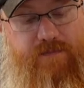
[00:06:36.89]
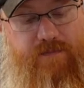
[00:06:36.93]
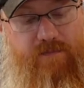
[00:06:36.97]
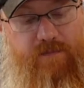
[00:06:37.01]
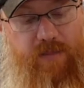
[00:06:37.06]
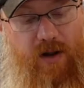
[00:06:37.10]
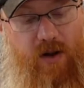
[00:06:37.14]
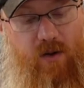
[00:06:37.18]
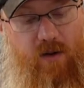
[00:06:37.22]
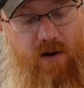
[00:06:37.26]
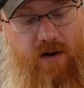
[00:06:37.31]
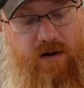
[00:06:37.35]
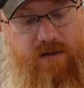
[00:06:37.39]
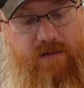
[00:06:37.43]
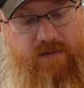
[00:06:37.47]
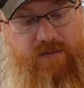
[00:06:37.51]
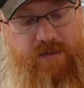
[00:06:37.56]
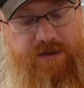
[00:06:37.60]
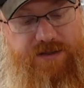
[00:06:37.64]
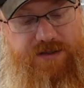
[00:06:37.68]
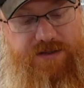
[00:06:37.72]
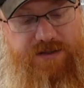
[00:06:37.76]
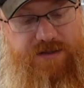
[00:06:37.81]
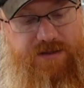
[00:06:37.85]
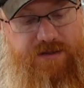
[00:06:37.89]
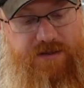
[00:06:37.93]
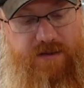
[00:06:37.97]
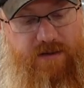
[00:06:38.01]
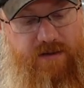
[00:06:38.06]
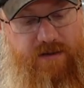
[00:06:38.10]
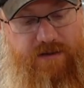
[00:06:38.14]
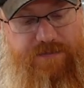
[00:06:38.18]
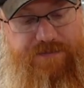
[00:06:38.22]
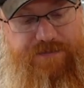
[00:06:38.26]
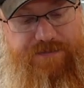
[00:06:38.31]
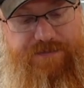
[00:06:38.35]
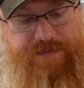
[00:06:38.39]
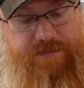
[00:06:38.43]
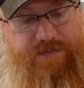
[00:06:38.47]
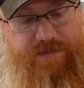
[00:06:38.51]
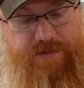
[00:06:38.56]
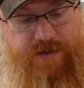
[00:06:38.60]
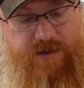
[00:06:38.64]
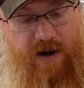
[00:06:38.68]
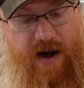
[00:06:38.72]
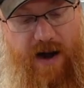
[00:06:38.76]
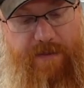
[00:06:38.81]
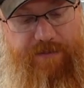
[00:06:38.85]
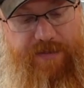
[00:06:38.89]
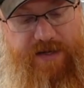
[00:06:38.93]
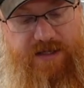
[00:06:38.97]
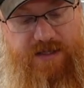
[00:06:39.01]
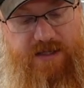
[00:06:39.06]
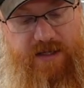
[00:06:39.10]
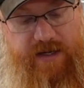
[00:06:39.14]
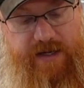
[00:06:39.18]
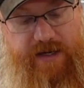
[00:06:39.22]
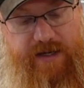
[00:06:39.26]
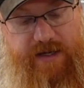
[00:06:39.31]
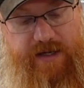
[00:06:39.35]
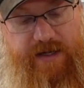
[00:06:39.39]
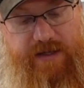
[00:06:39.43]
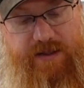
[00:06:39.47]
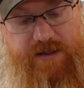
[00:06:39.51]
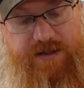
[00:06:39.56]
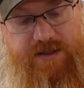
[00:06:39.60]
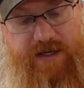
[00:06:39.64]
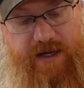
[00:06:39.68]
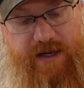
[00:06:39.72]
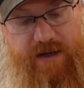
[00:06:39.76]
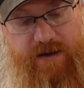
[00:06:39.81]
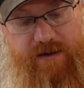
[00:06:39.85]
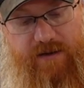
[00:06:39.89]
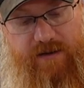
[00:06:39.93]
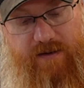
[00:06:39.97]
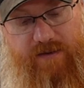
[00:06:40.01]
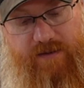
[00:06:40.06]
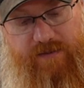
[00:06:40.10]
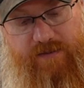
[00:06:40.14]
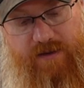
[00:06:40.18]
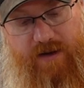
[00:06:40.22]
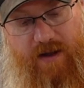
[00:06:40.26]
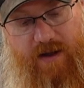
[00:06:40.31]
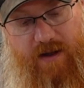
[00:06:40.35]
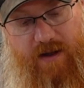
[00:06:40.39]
blower, which is just a scrap piece of linkage and a